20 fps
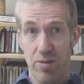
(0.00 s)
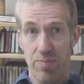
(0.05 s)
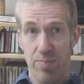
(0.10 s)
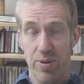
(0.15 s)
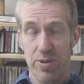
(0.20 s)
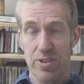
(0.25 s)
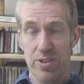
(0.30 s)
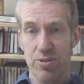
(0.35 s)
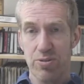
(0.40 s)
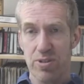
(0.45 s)
can
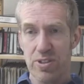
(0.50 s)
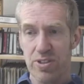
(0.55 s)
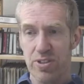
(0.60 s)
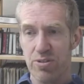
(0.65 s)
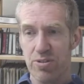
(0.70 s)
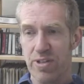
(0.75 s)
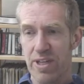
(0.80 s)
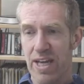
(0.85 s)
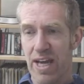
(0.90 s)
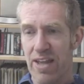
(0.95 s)
put 2 and
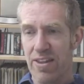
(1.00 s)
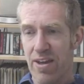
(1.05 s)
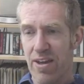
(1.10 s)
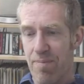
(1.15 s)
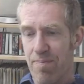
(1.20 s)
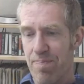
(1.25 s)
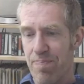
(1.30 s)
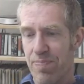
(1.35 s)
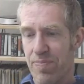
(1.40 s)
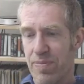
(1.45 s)
2 together.